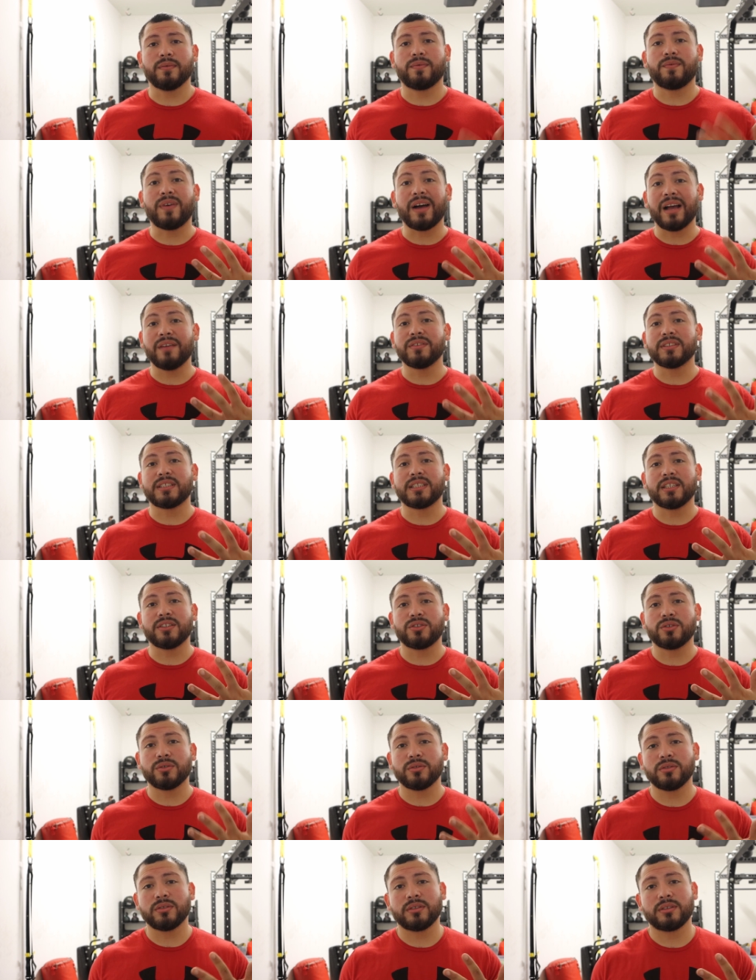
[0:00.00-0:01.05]
5
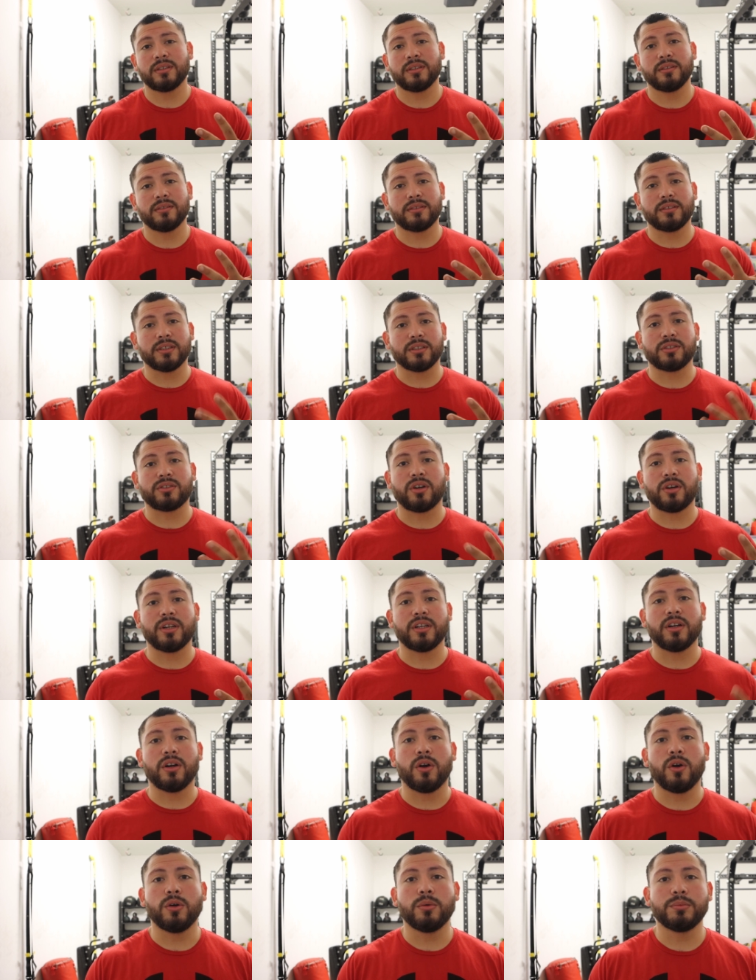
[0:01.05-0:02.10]
essentials to starting
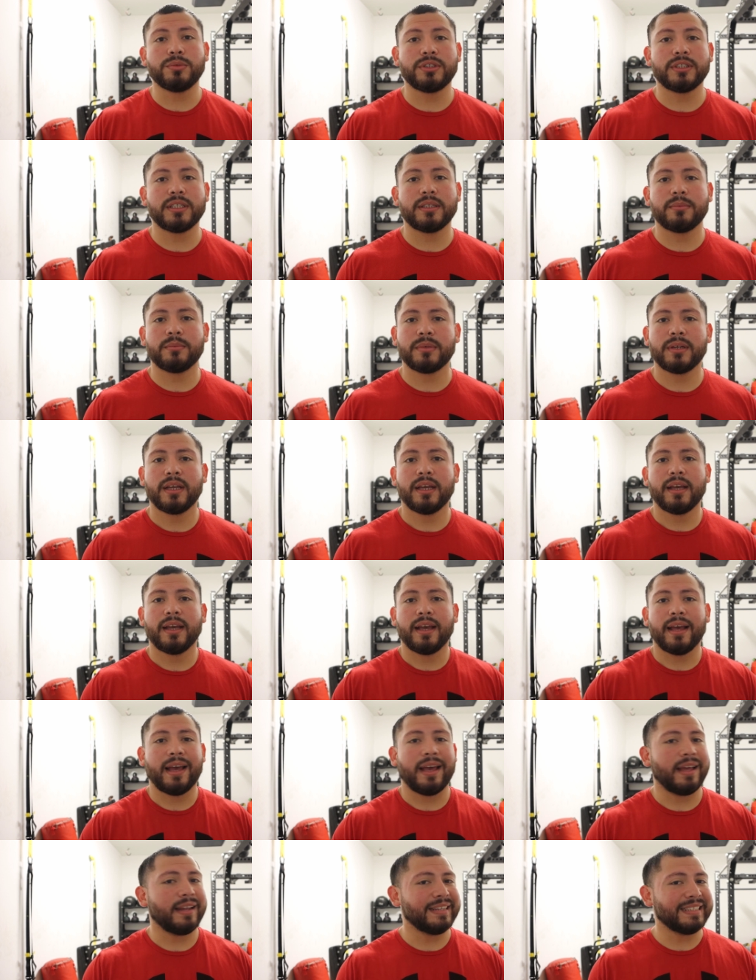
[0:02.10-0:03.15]
a home gym.
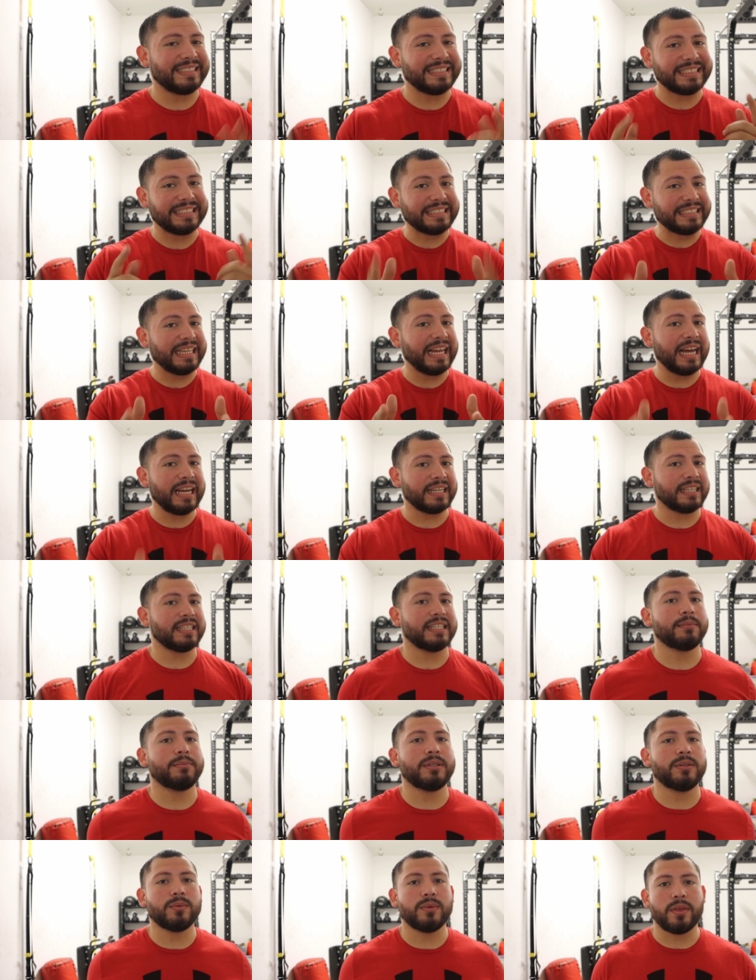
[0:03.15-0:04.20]
And it's not
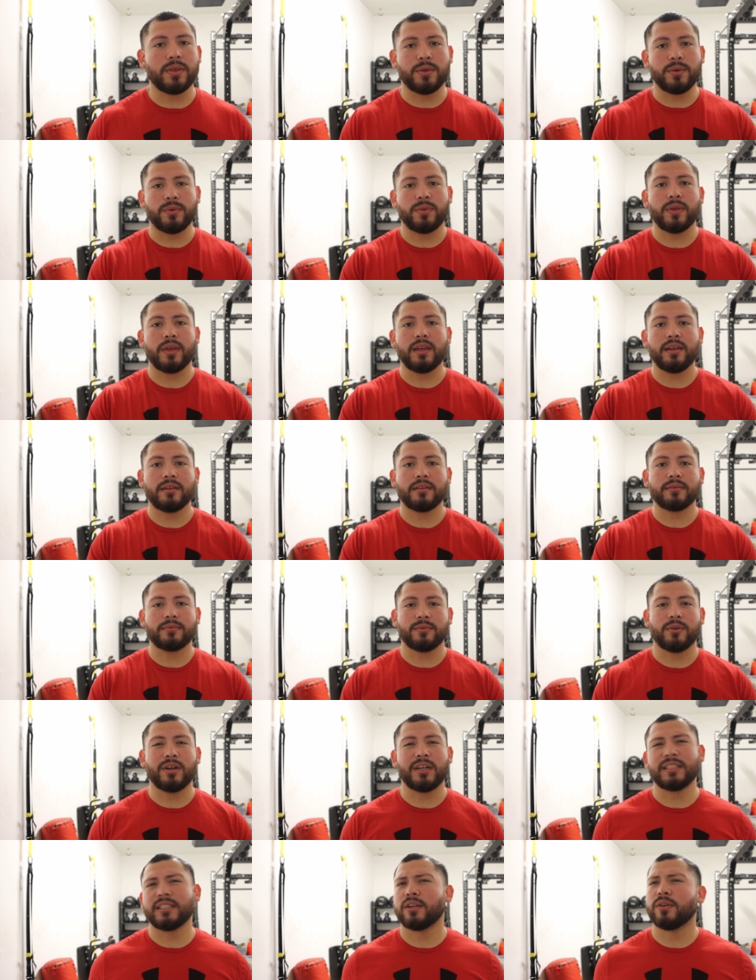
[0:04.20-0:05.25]
gonna be what you think,
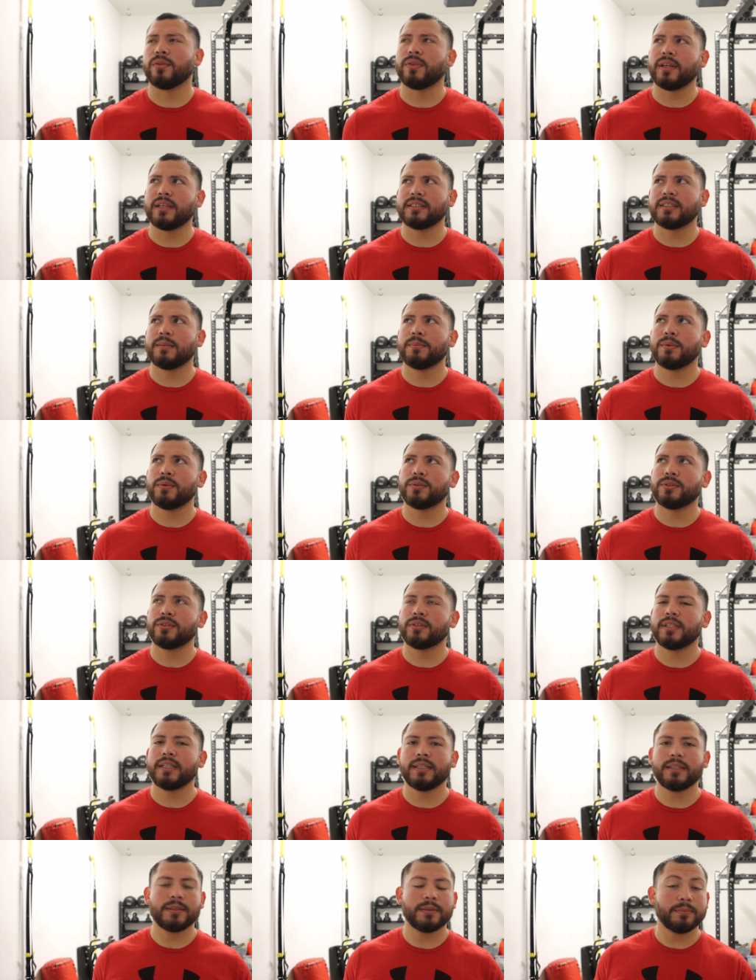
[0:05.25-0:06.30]
or at least I don't think it's gonna be what you
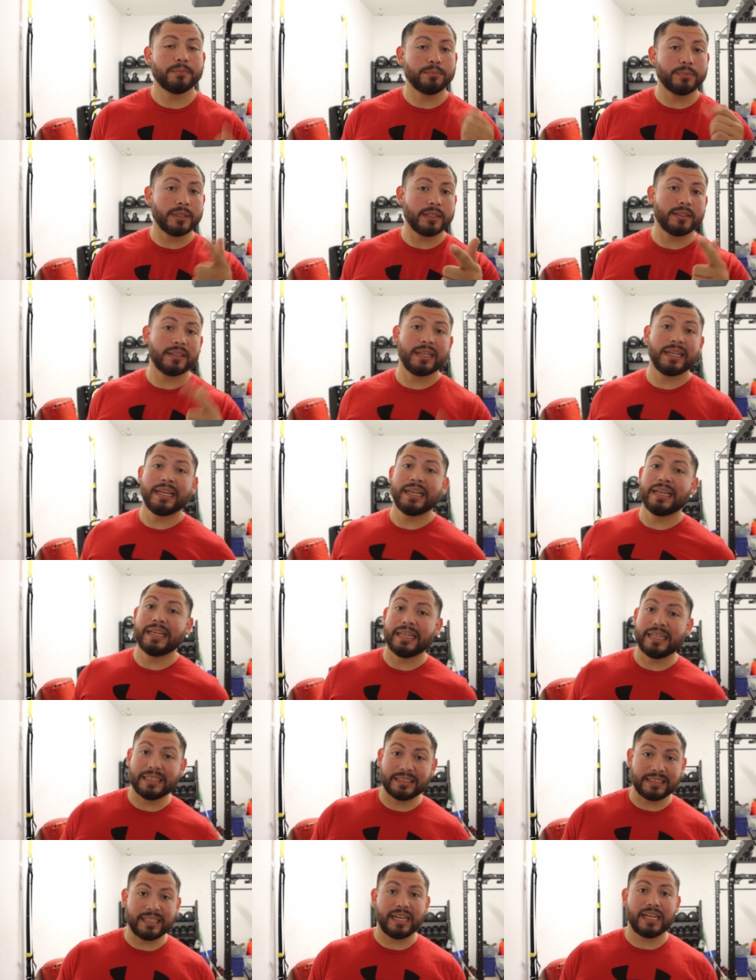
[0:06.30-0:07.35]
think, but
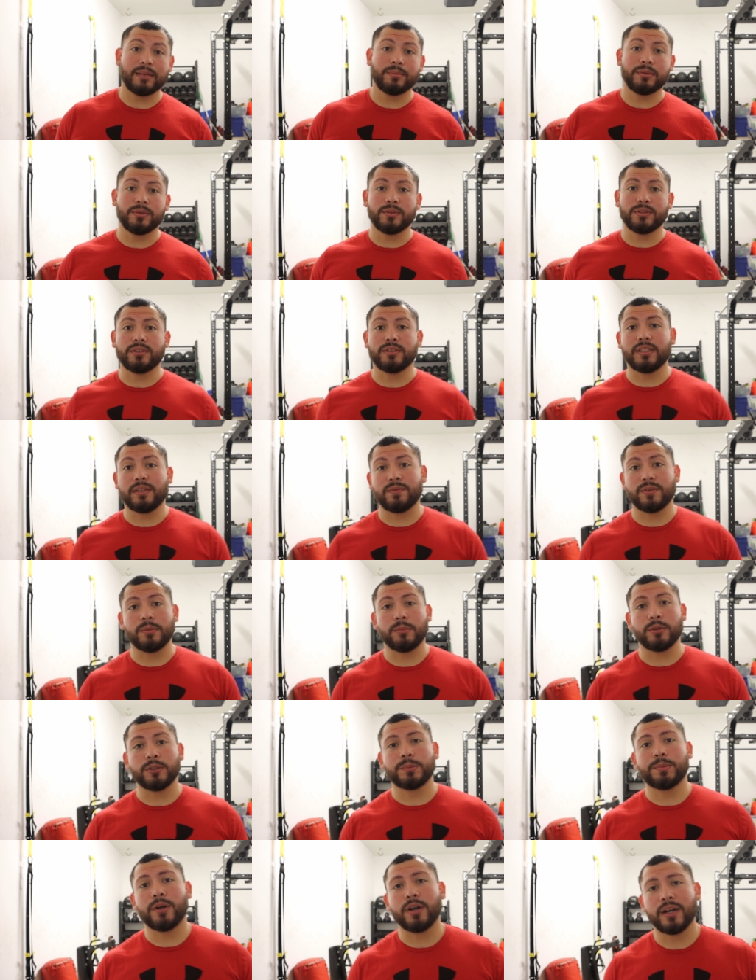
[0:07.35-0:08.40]
it's not gonna be what you think for the
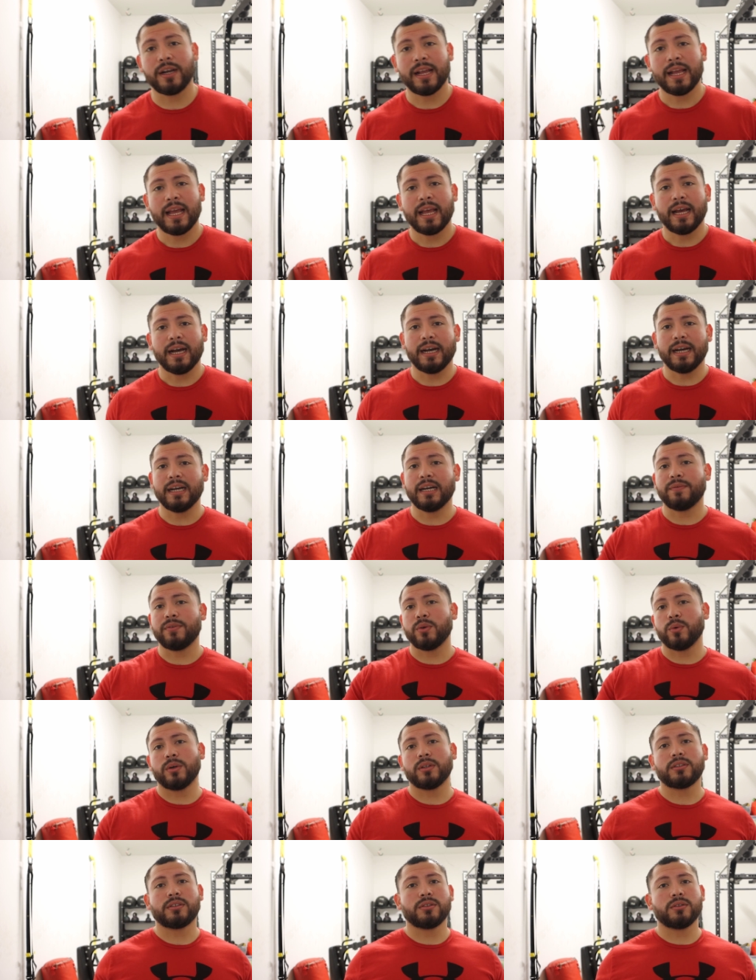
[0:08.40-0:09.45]
most part. If you
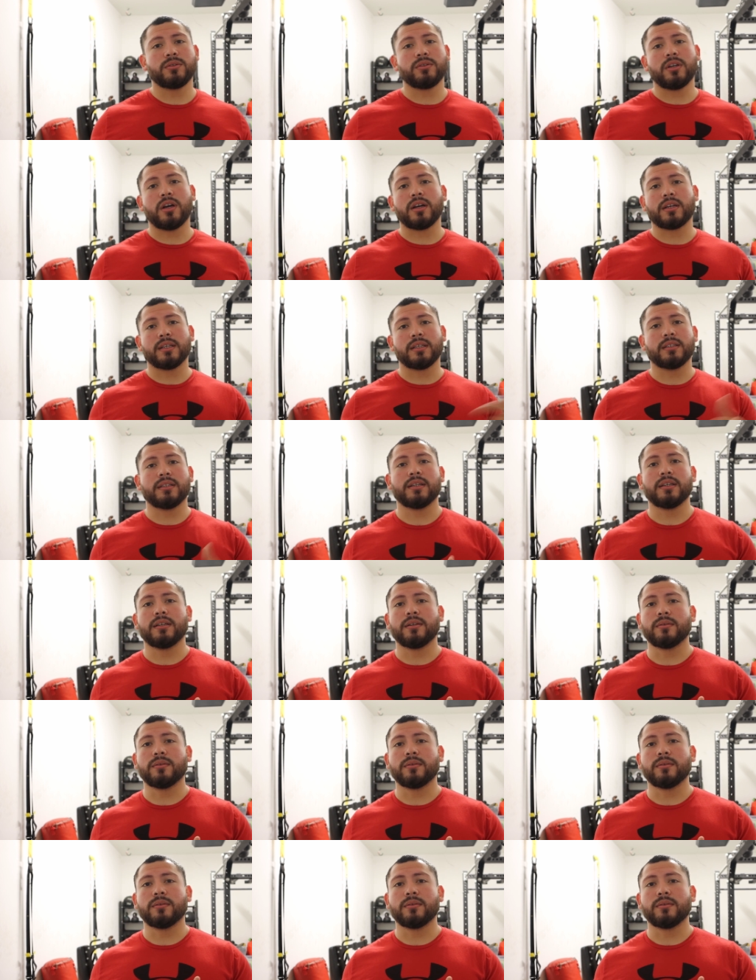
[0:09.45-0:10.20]
want to, y'all can,